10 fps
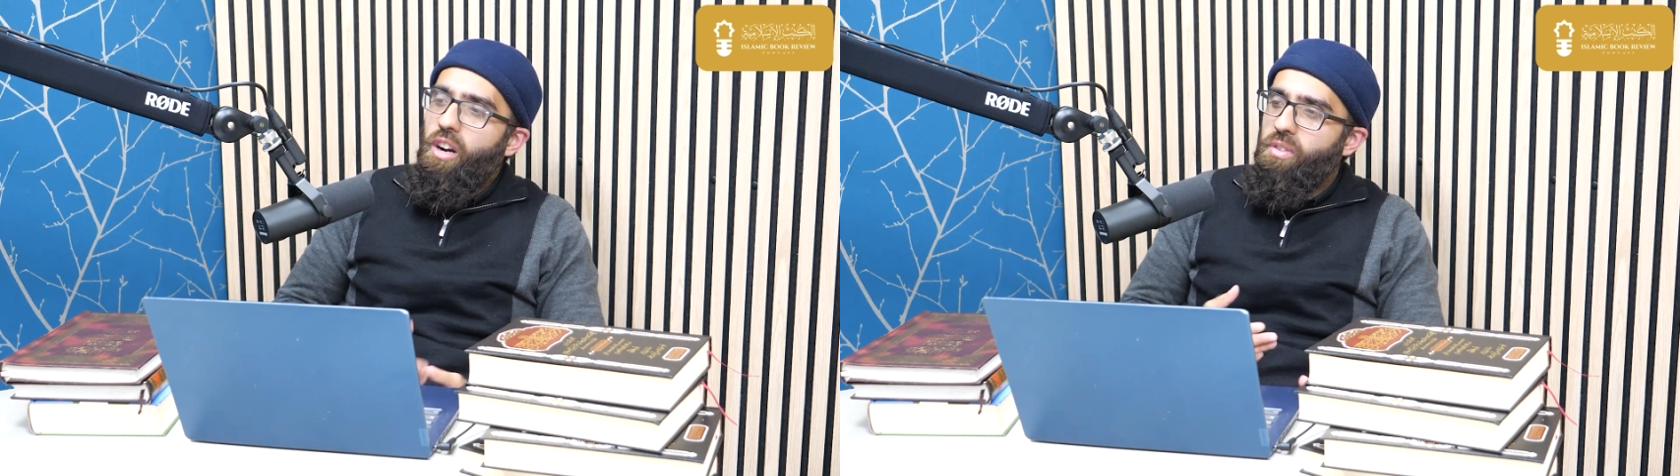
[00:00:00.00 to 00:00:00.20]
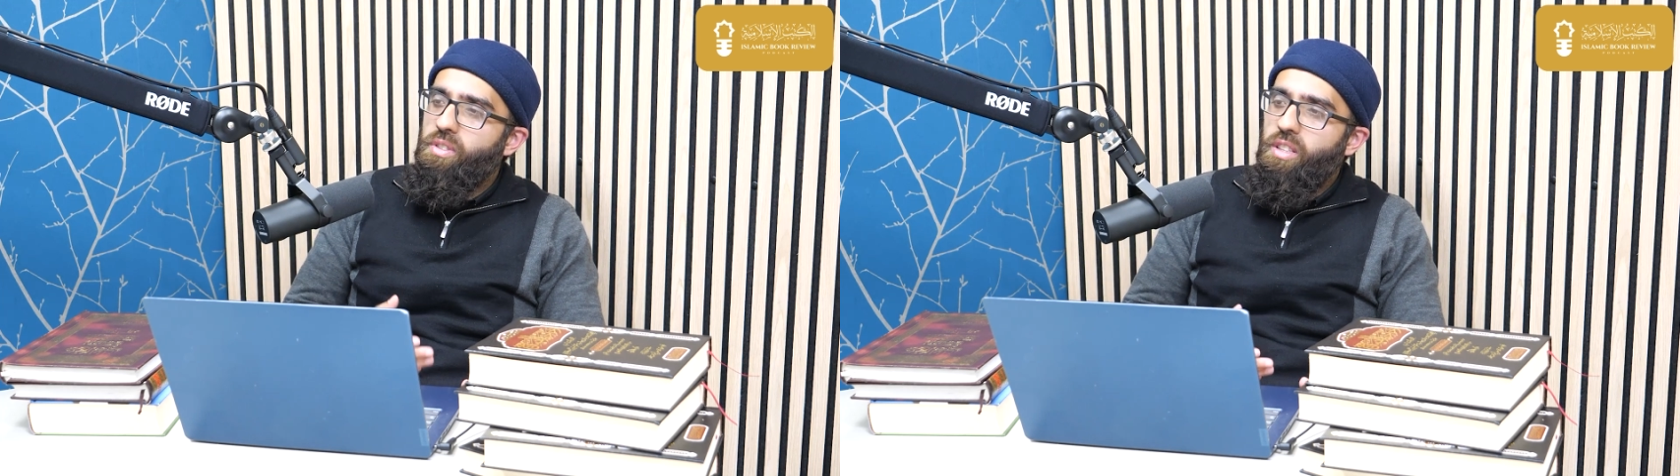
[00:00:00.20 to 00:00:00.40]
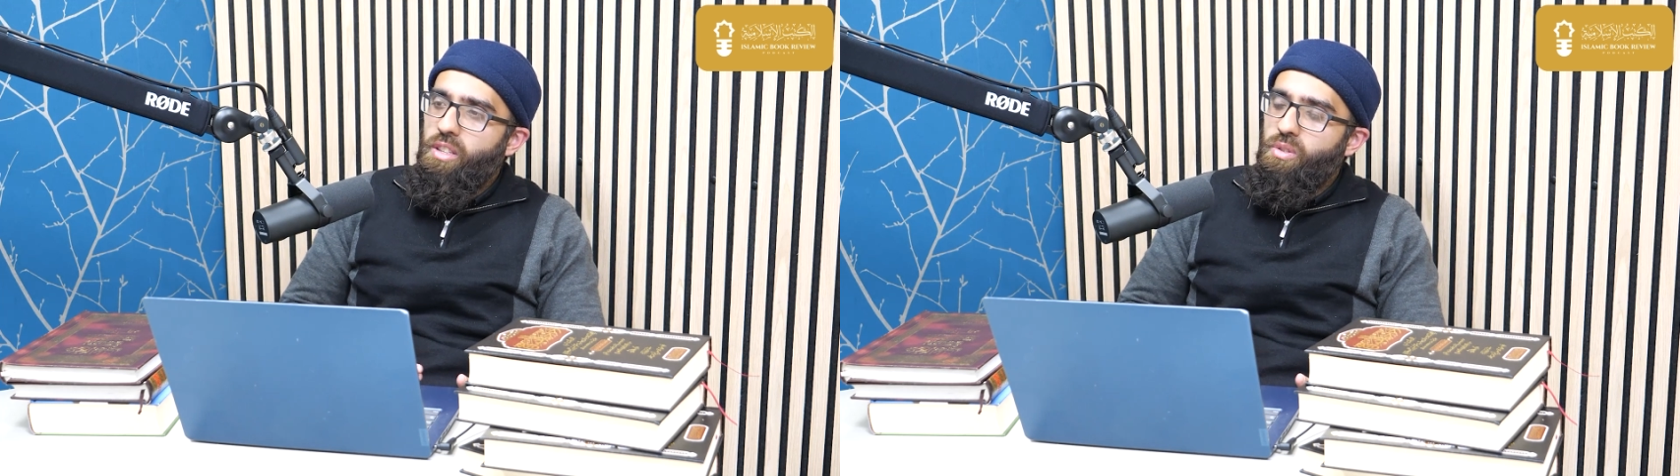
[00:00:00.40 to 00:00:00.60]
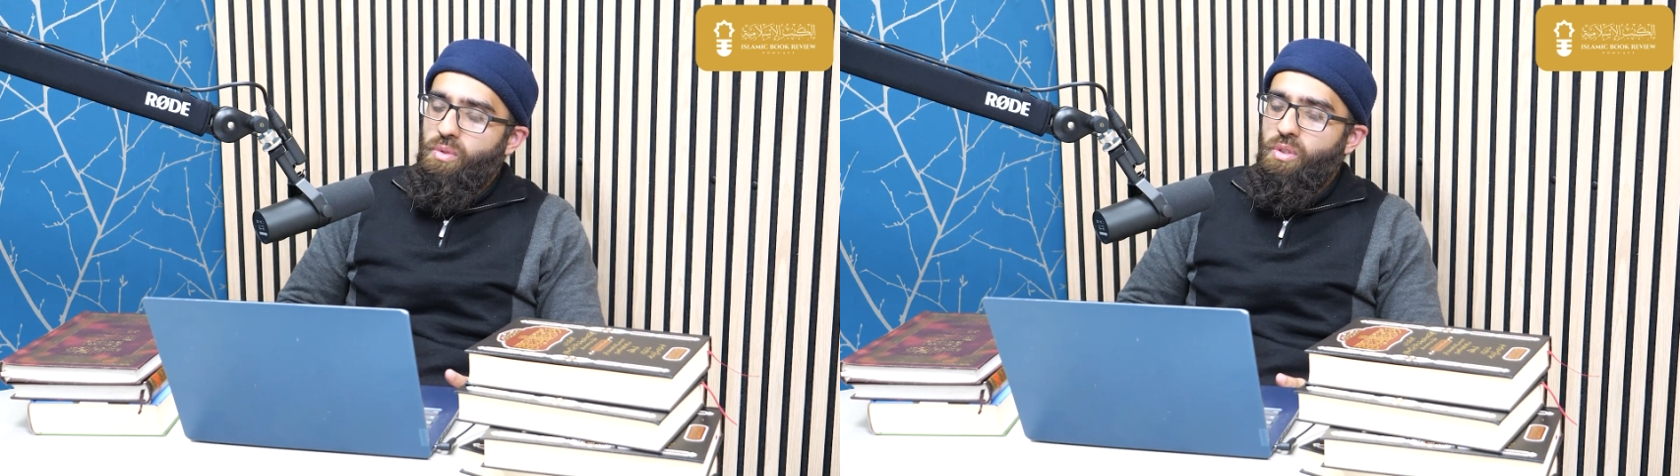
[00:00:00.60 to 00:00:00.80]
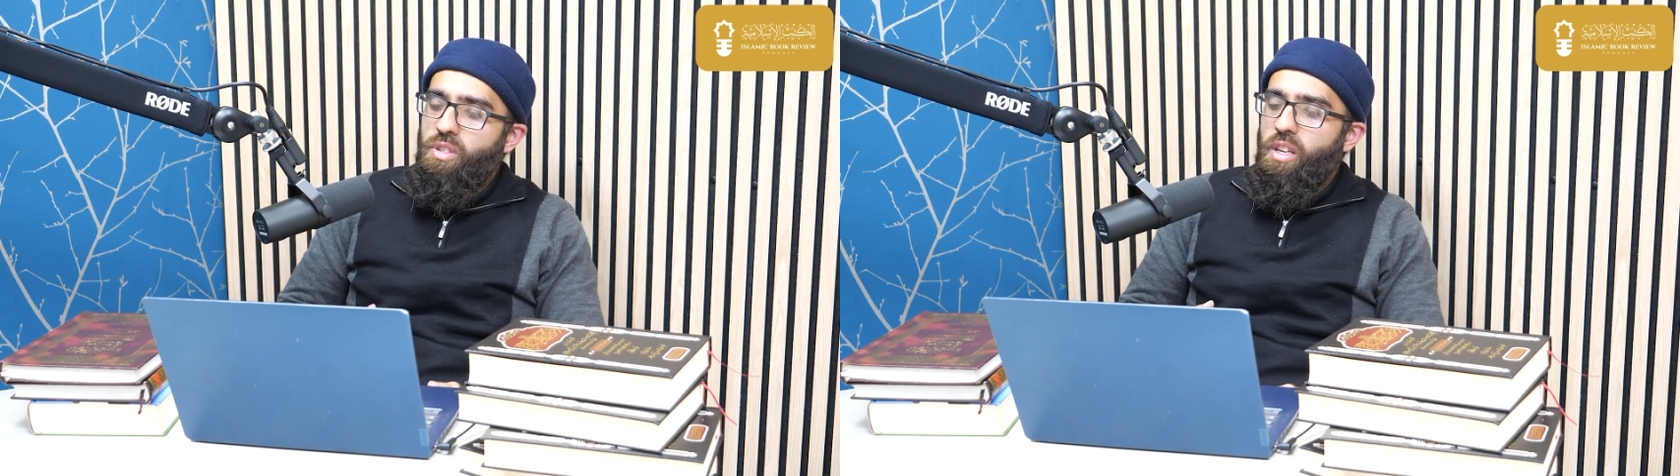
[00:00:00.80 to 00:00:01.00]
after that, so
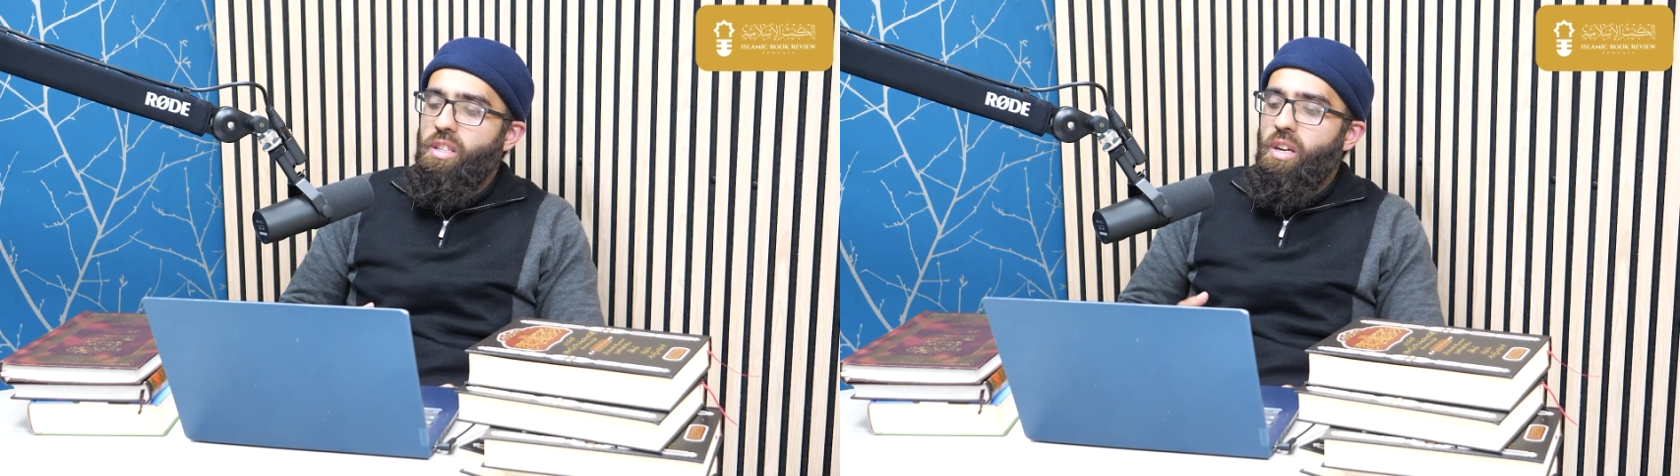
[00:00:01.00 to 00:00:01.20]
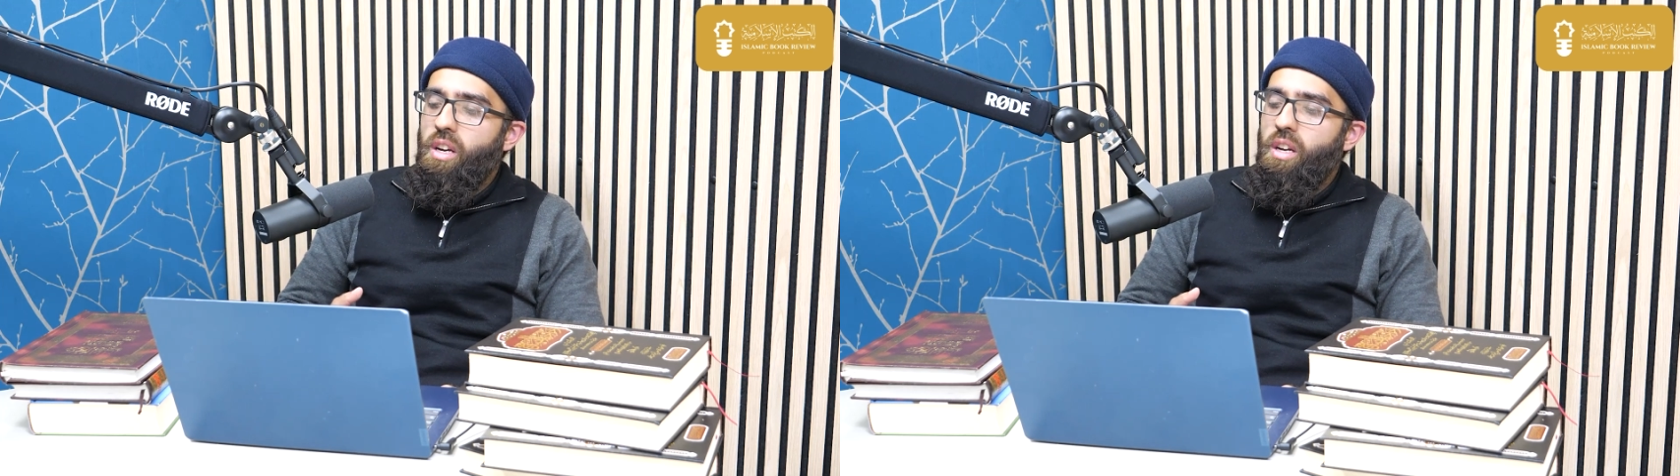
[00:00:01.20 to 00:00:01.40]
if you said